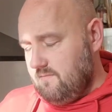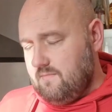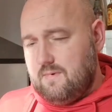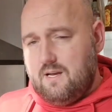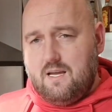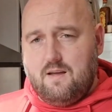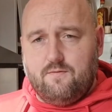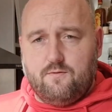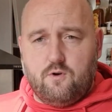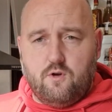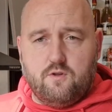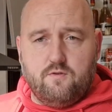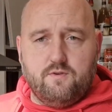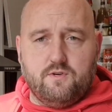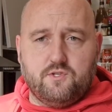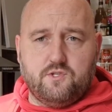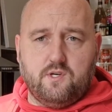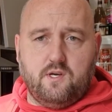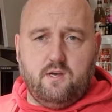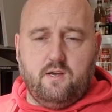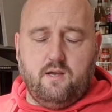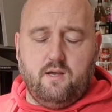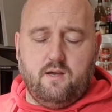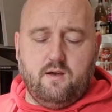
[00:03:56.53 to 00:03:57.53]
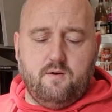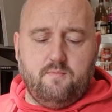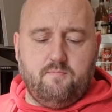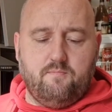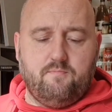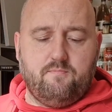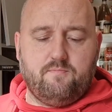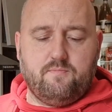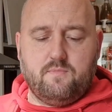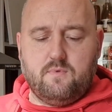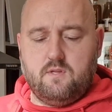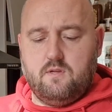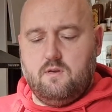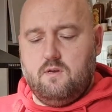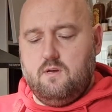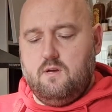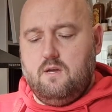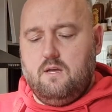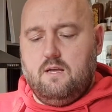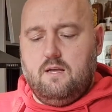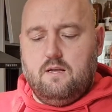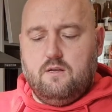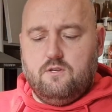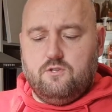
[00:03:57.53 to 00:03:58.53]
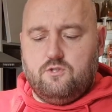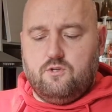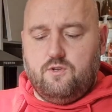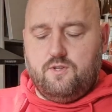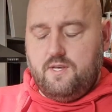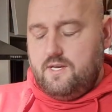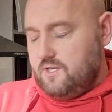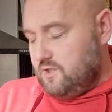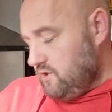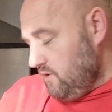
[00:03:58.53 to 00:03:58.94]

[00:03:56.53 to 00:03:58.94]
I've got the receipt here. So this